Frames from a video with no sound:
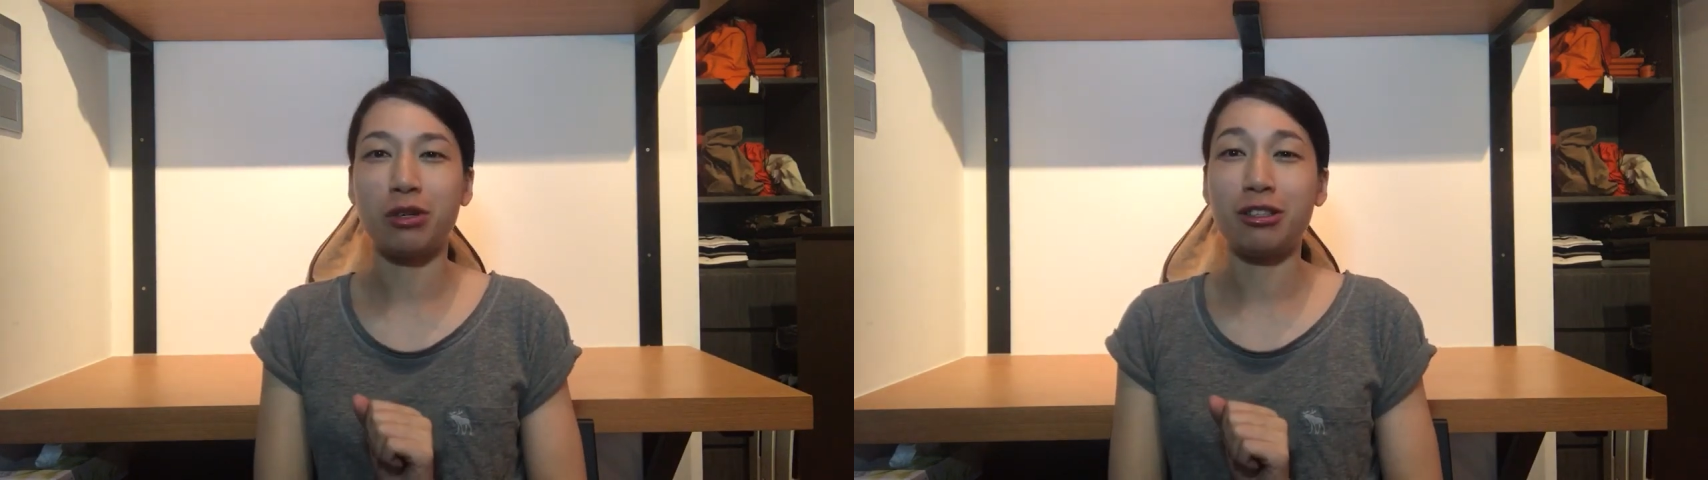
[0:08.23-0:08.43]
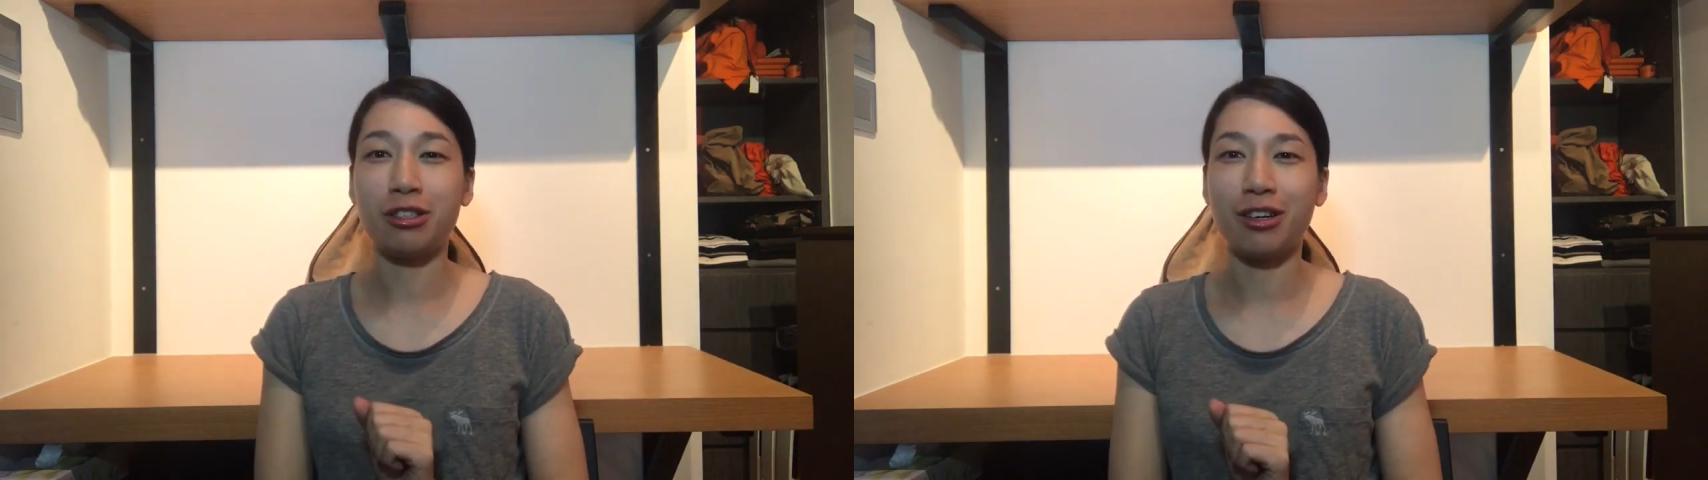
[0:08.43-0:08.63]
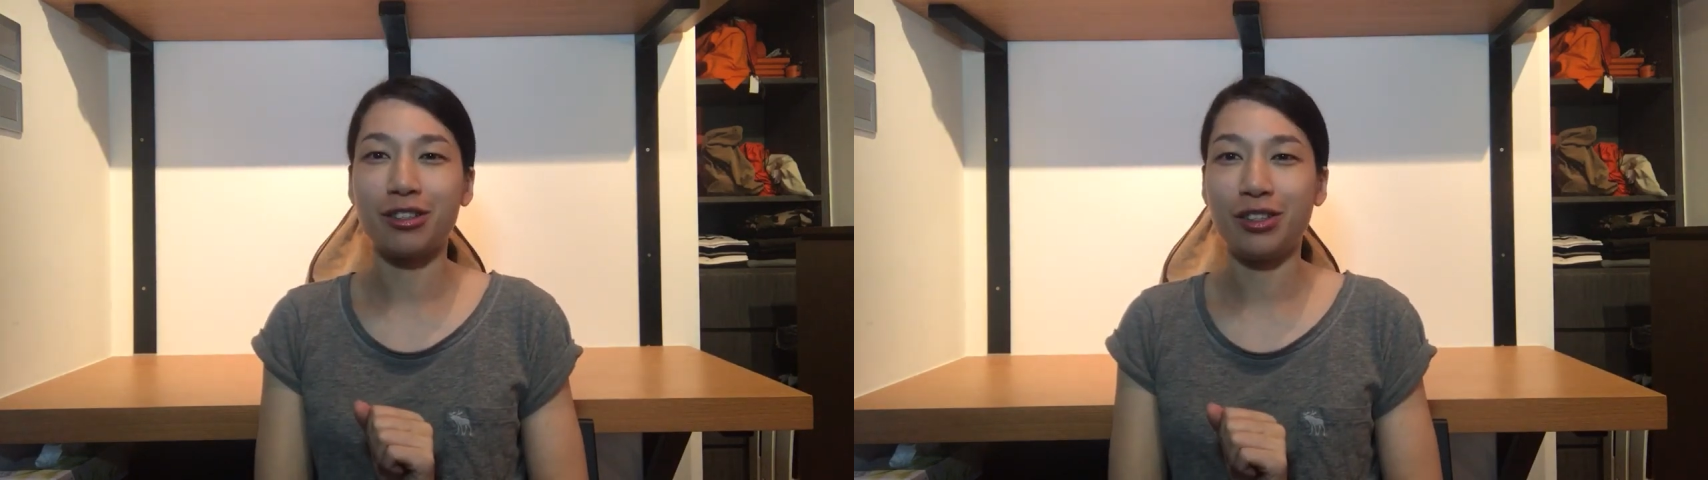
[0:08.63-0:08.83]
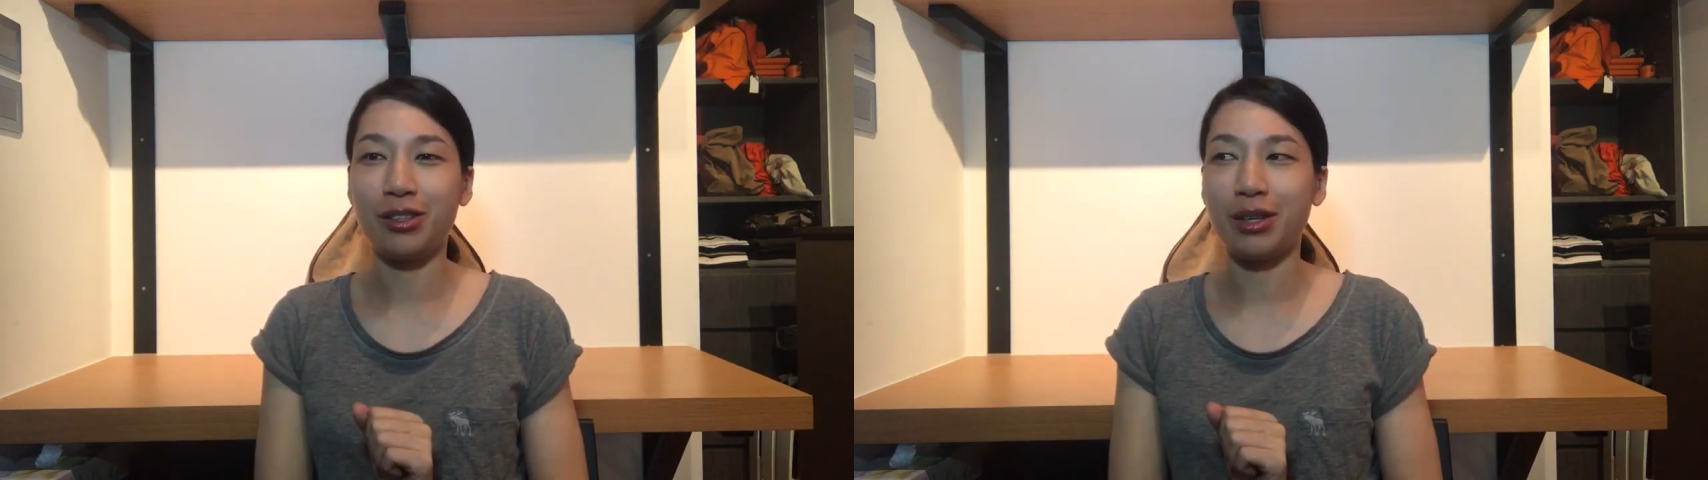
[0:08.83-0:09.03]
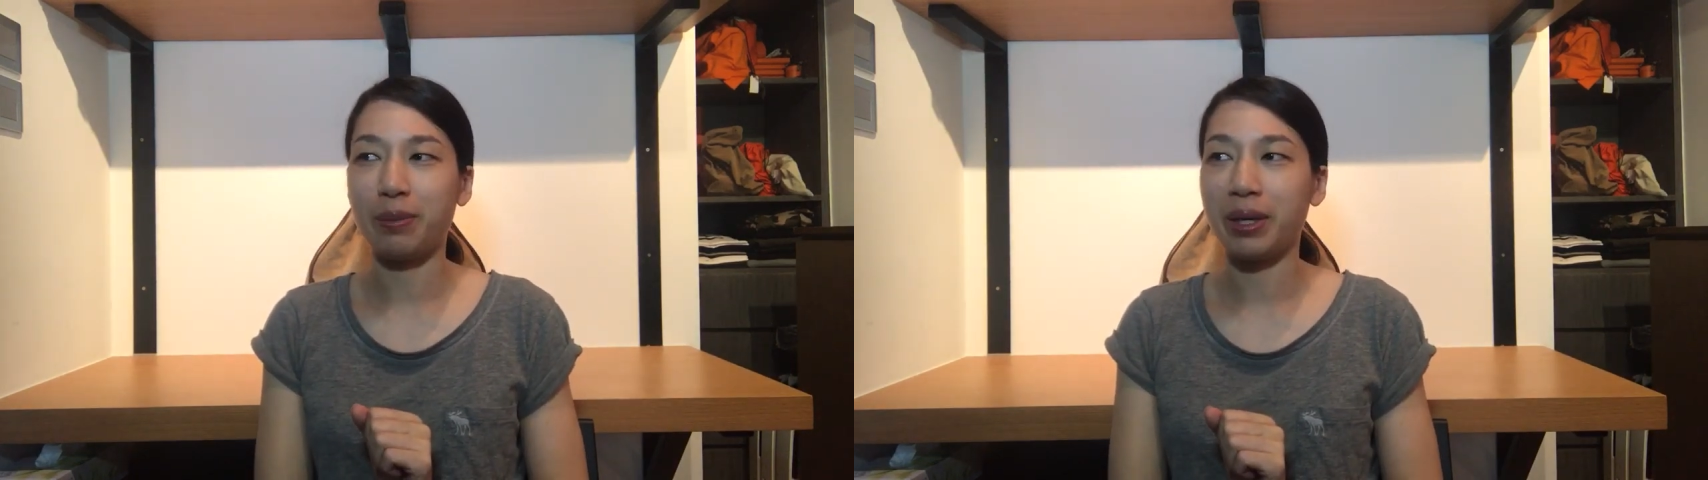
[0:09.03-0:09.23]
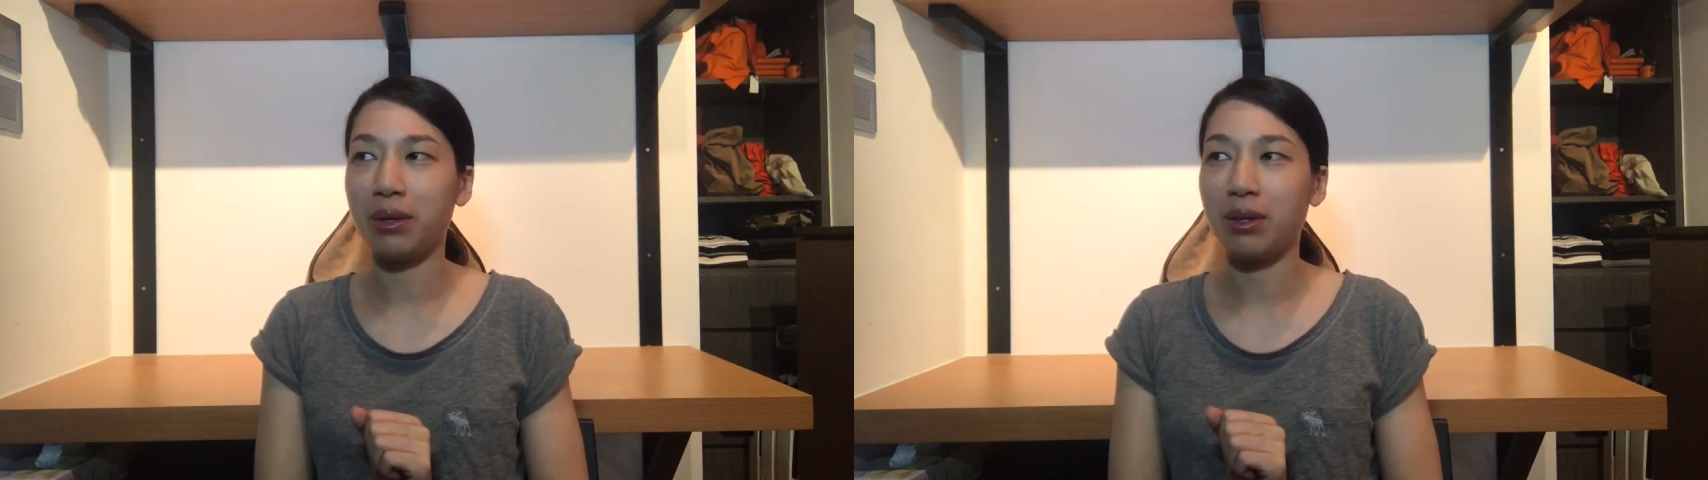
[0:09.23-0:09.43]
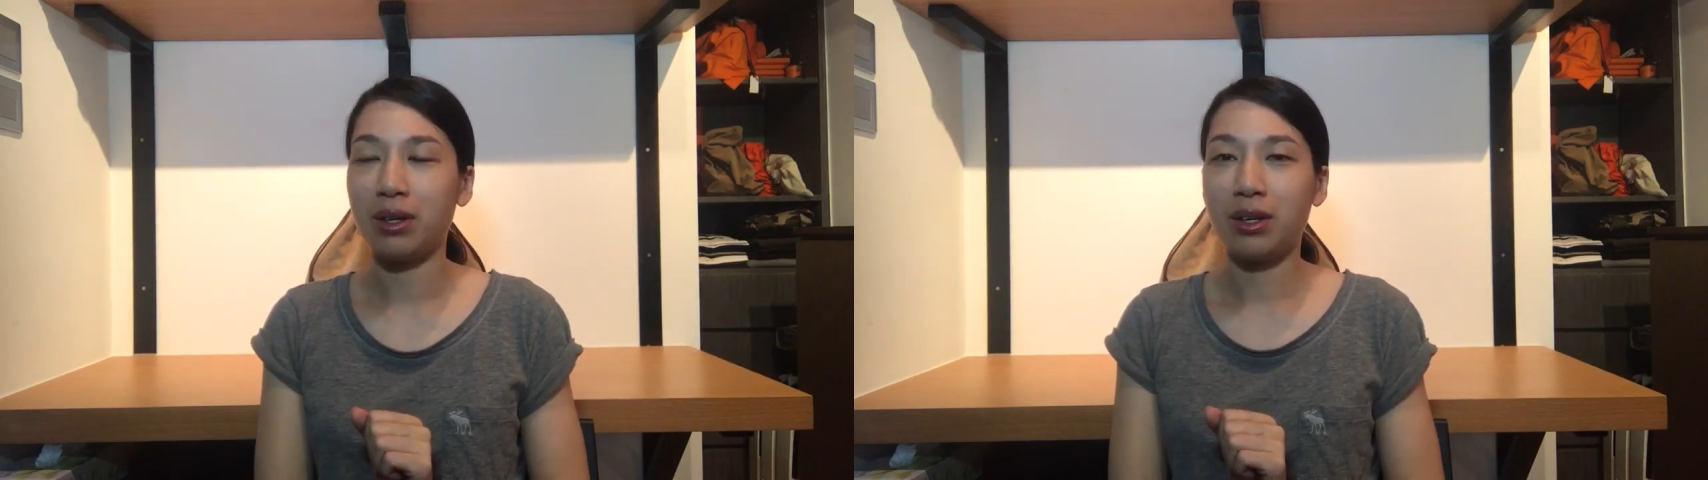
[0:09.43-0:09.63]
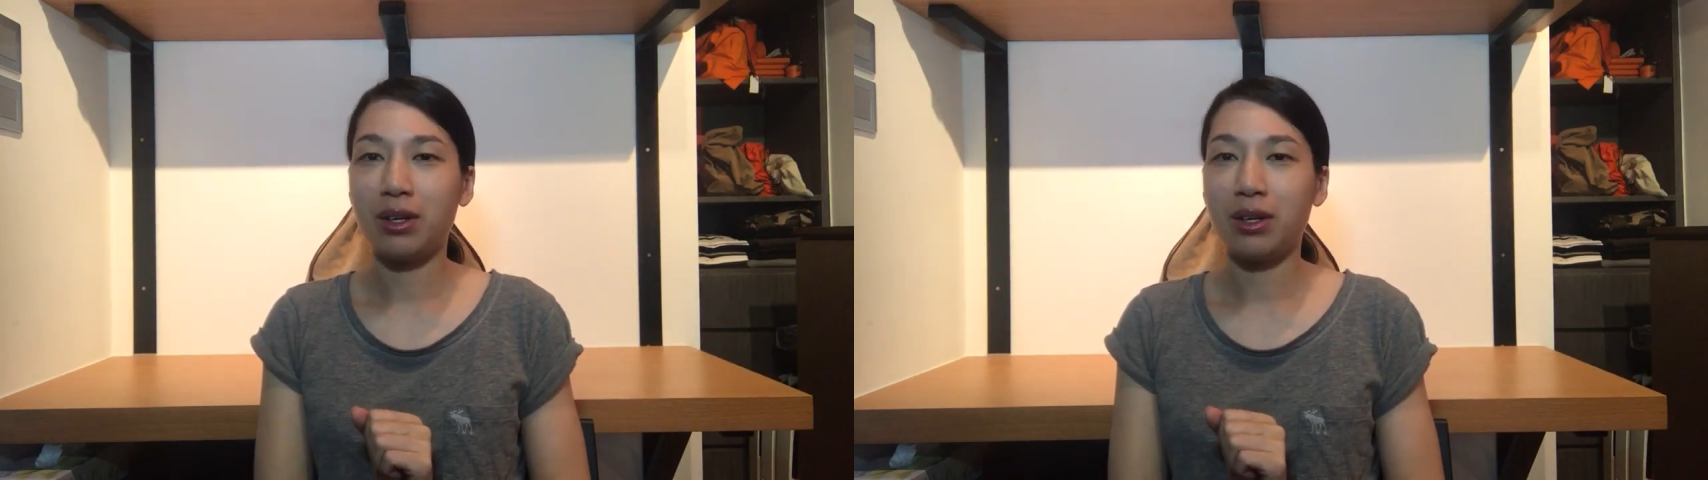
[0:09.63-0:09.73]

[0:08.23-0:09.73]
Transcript: want to talk to you about